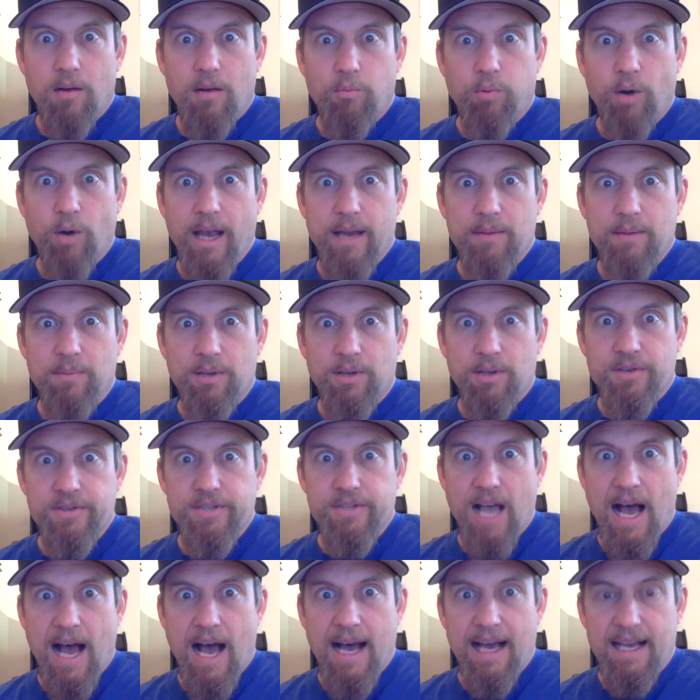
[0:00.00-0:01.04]
Bright Bill's
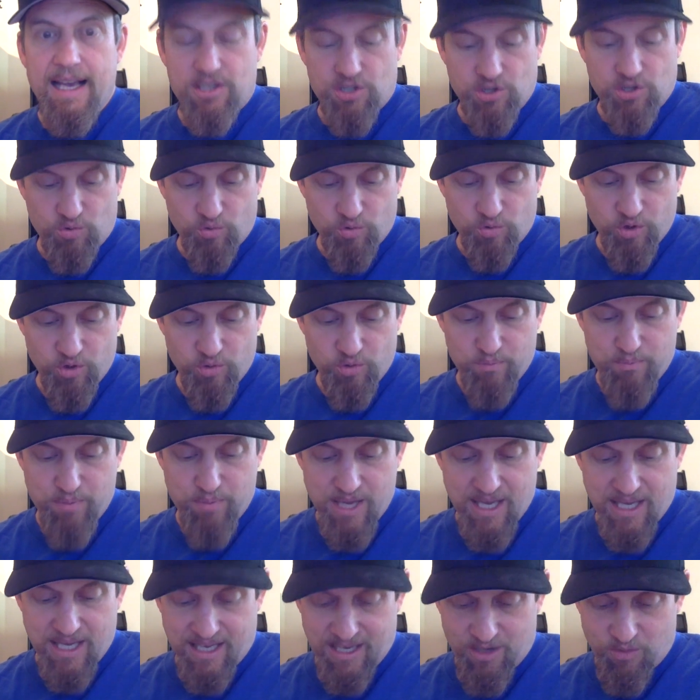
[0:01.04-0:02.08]
eyes grew
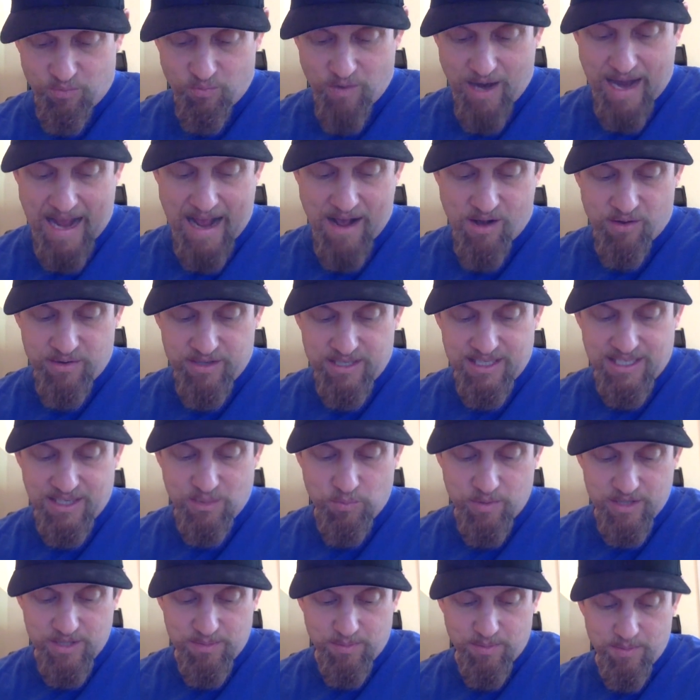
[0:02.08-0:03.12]
big and round, and he
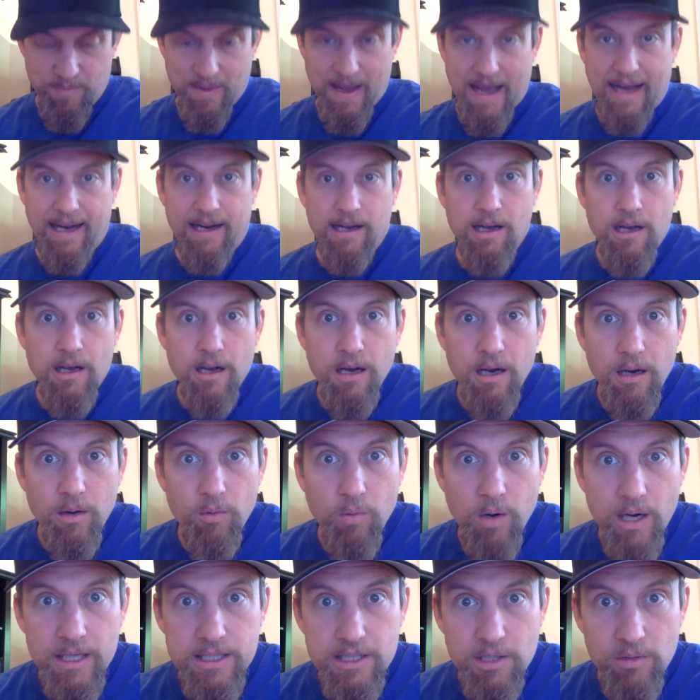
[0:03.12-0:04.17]
whispered back,
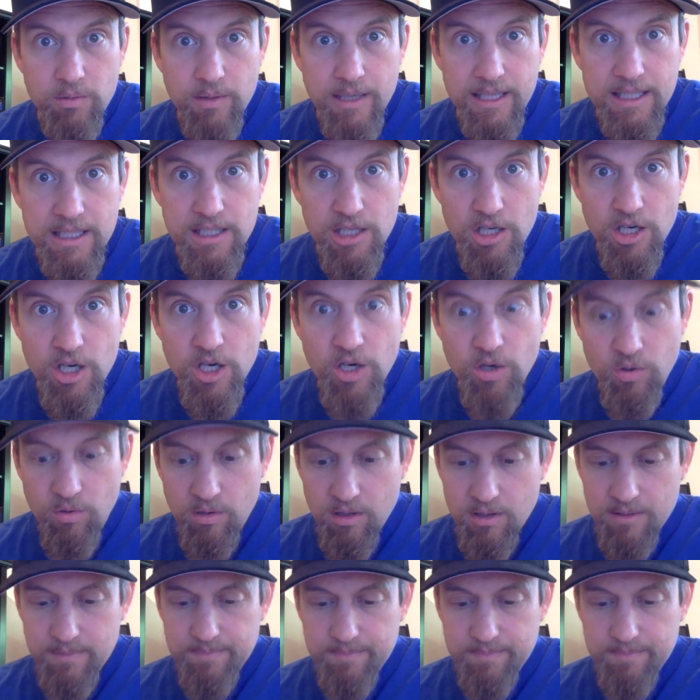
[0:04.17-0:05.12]
"What do we do?"